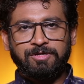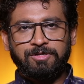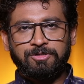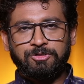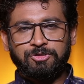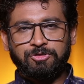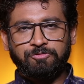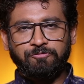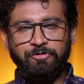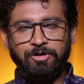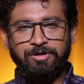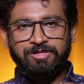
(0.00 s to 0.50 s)

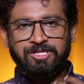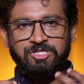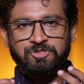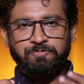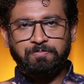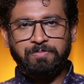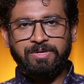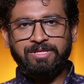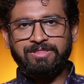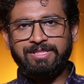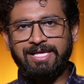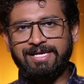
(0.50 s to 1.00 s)
So what this
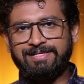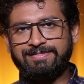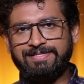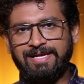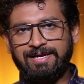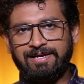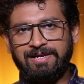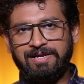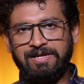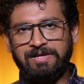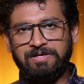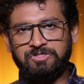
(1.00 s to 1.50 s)
pith
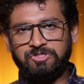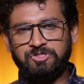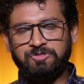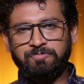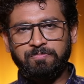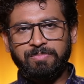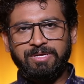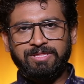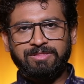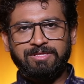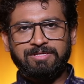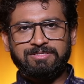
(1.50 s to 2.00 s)
exactly is?
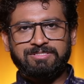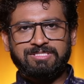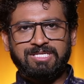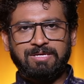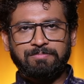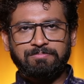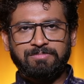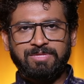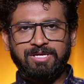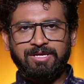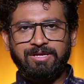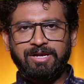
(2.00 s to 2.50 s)
Pith is
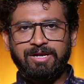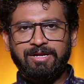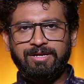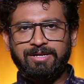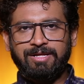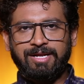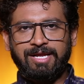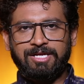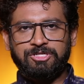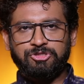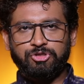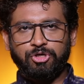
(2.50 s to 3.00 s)
something
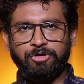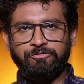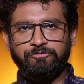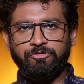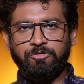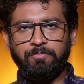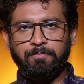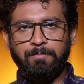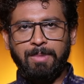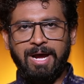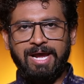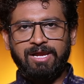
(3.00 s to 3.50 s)
interaction of
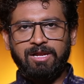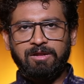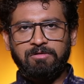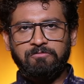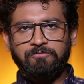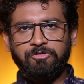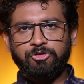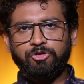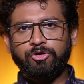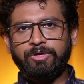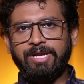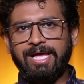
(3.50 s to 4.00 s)
your bile
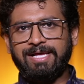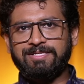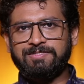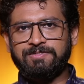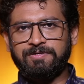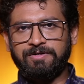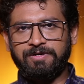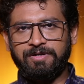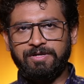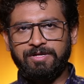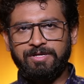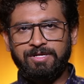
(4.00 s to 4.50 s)
with your
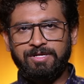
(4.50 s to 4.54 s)
acid.